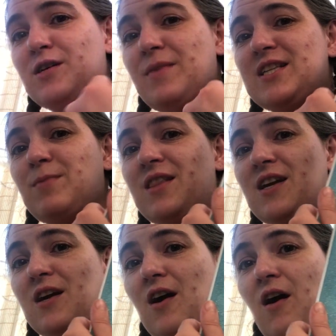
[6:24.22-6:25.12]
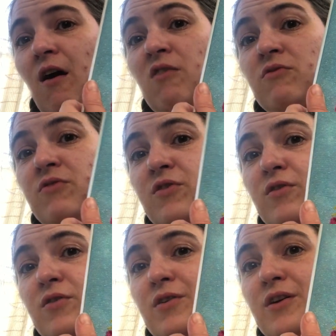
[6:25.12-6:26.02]
makes me think of
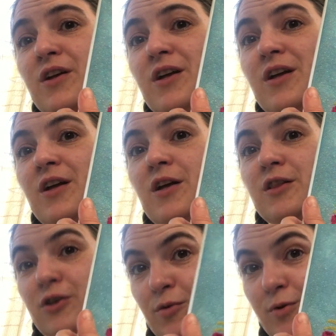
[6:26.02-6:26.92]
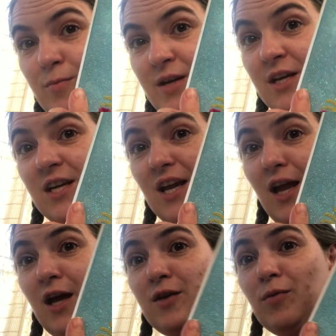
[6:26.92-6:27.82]
Little Mermaid
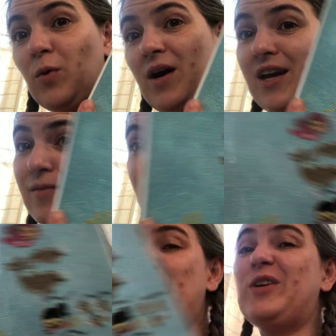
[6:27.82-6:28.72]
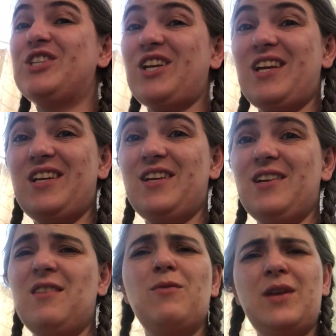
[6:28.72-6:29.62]
and Moana, which
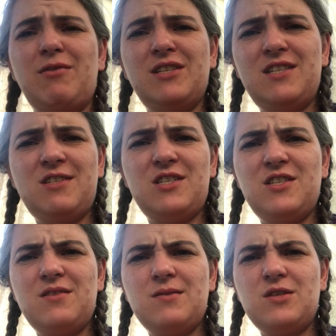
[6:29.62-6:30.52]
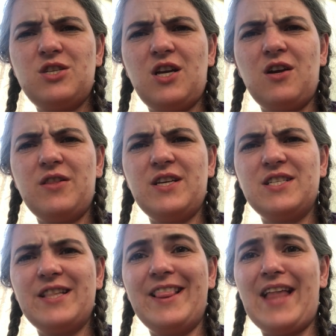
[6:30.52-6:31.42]
when I was stitching on
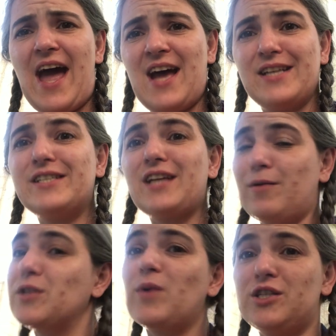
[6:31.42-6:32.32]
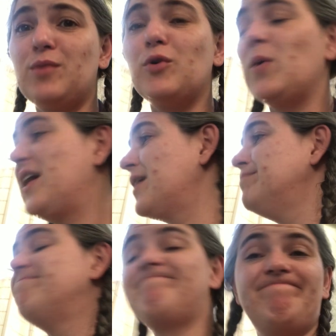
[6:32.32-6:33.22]
this last, I was watching Moana.
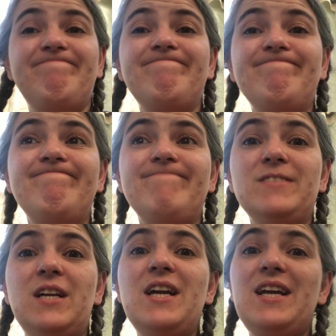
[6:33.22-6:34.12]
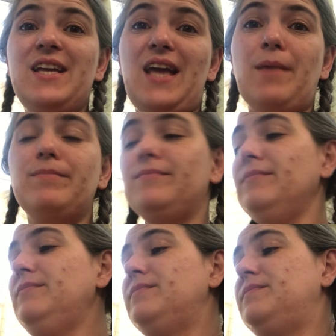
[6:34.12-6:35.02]
Yeah,
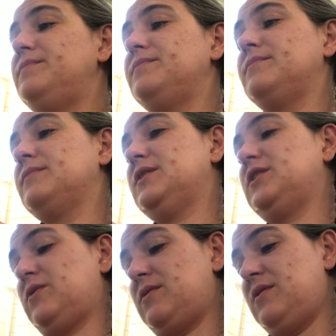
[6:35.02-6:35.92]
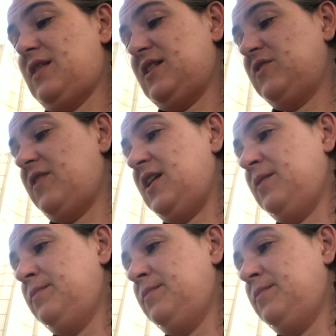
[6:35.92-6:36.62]
so that's fun.